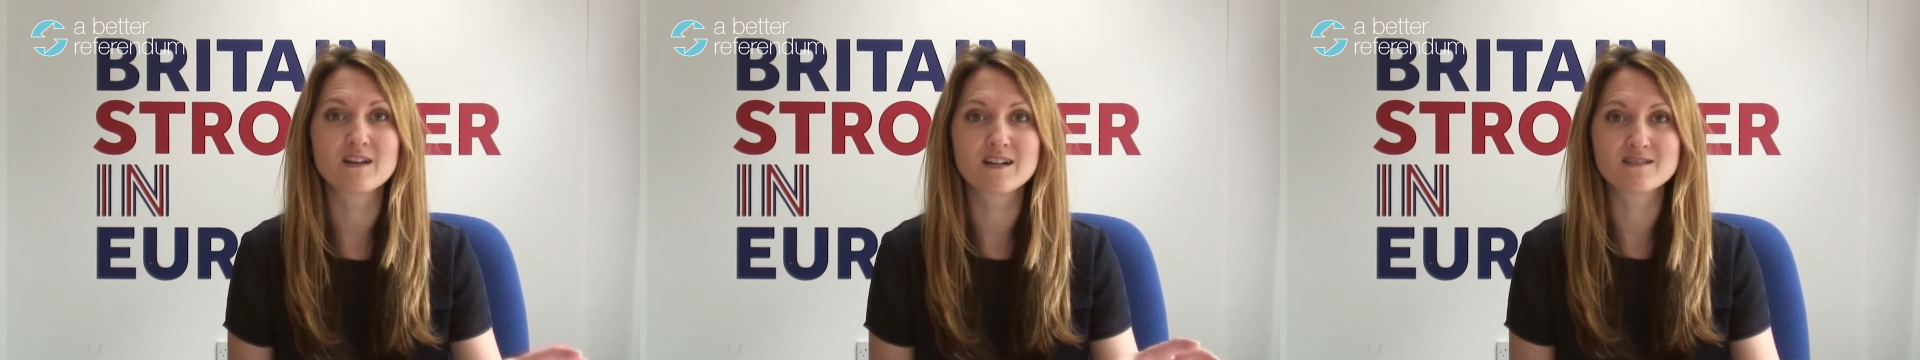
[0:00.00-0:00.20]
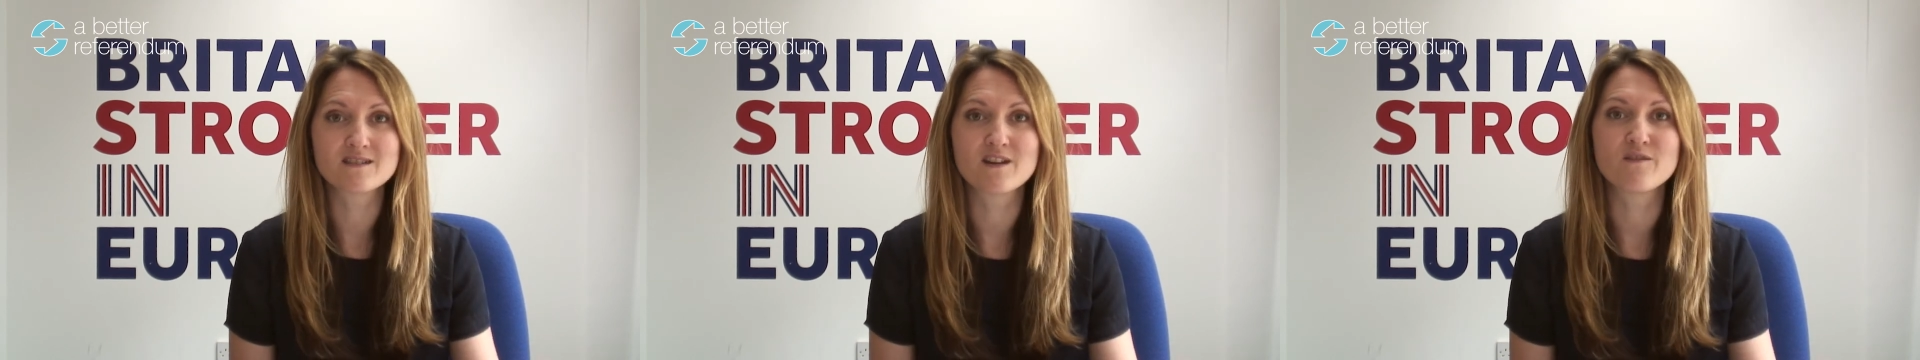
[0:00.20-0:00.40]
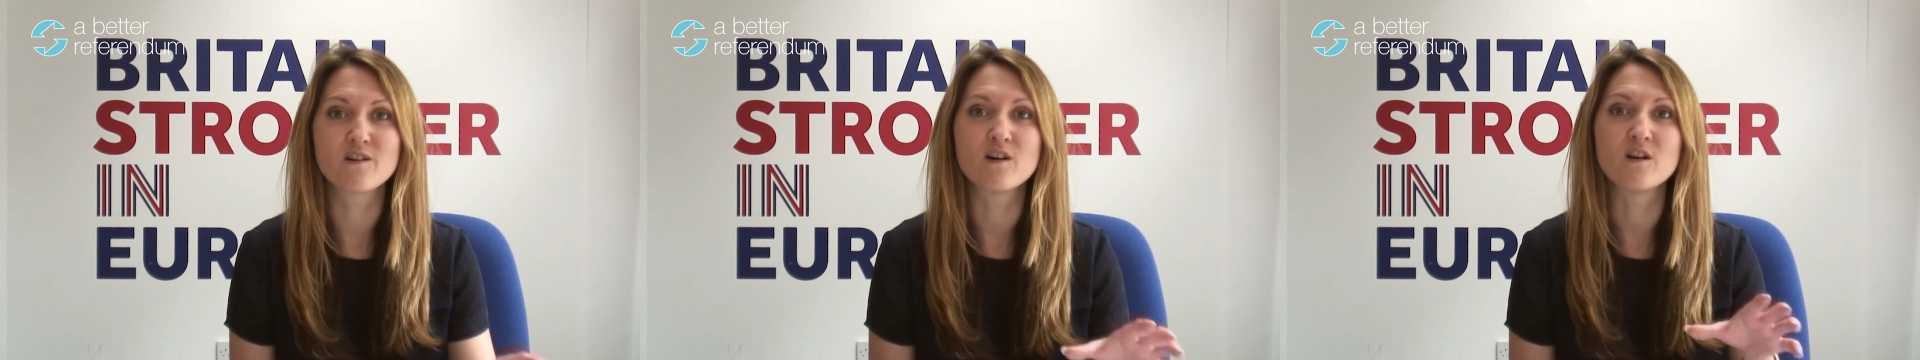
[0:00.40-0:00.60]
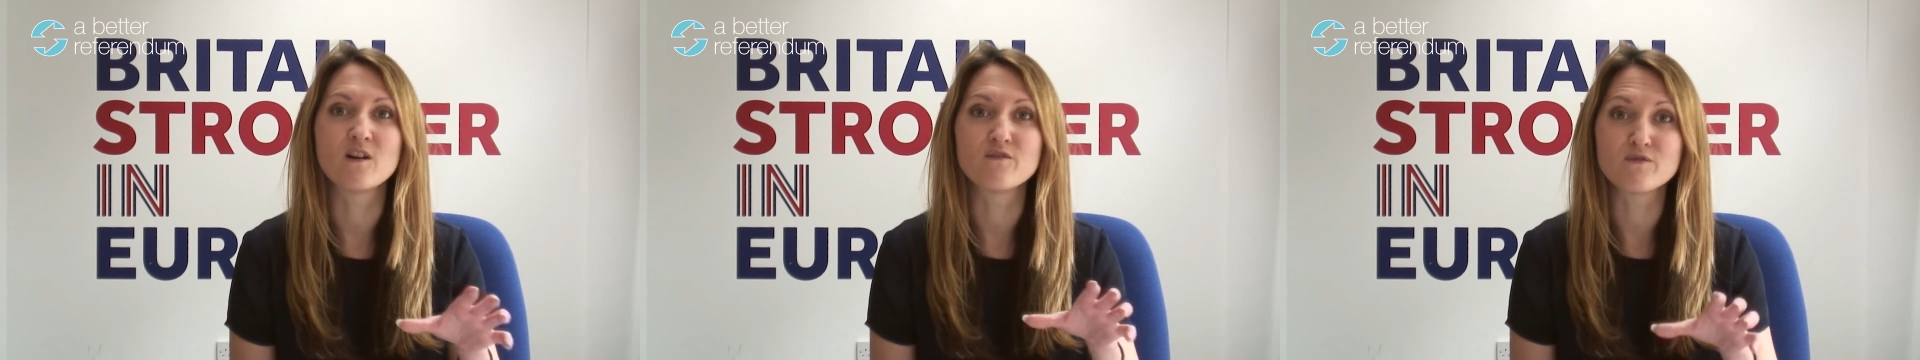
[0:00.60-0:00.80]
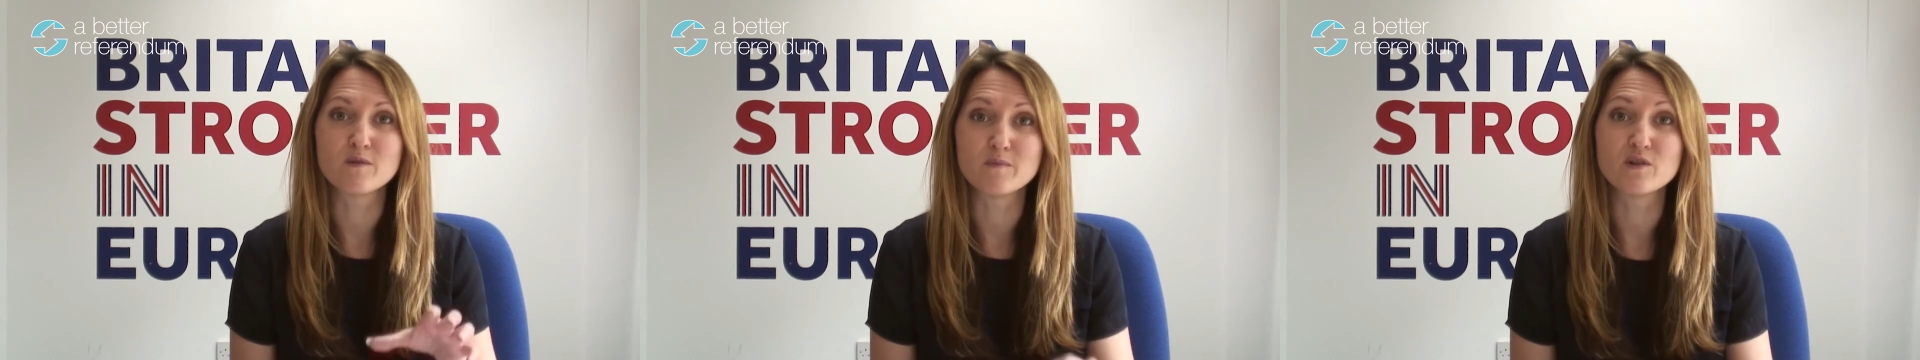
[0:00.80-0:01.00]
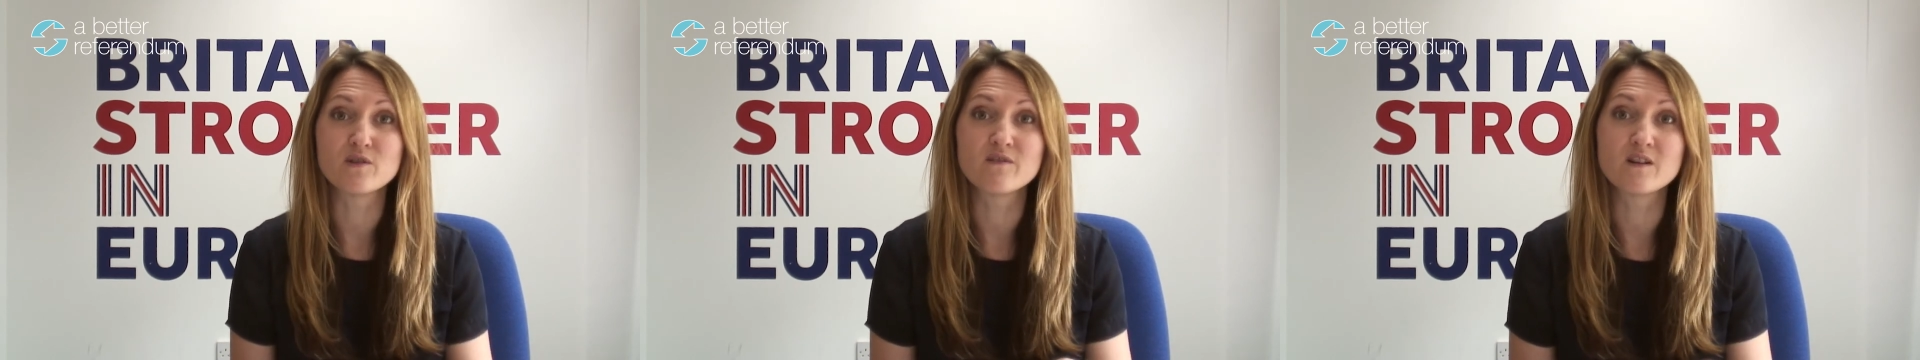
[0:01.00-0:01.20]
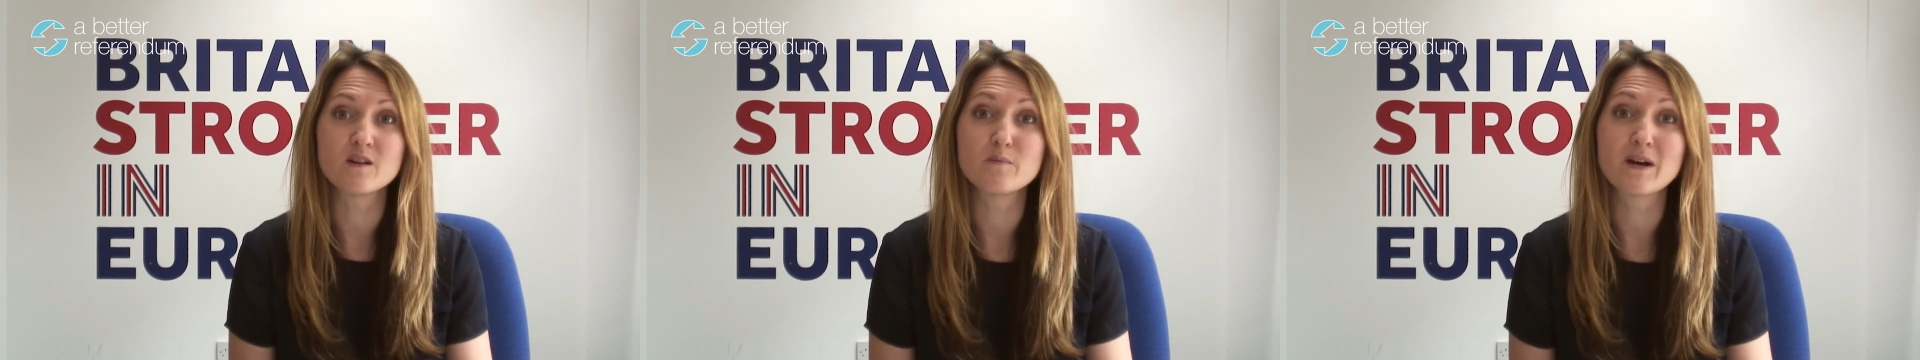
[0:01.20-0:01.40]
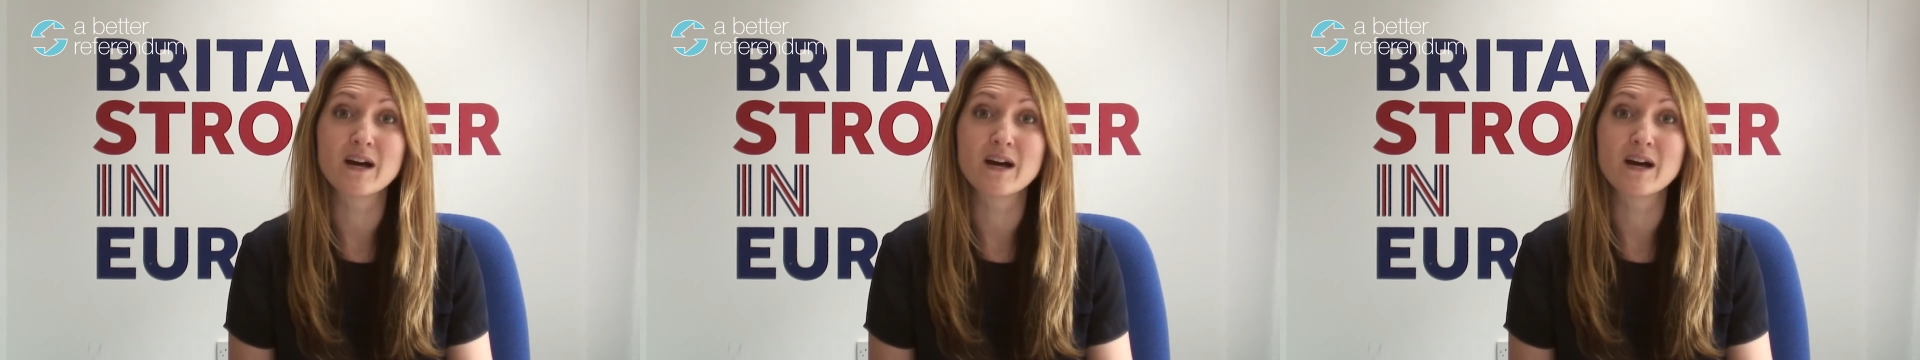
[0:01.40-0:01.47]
as there are from Europe.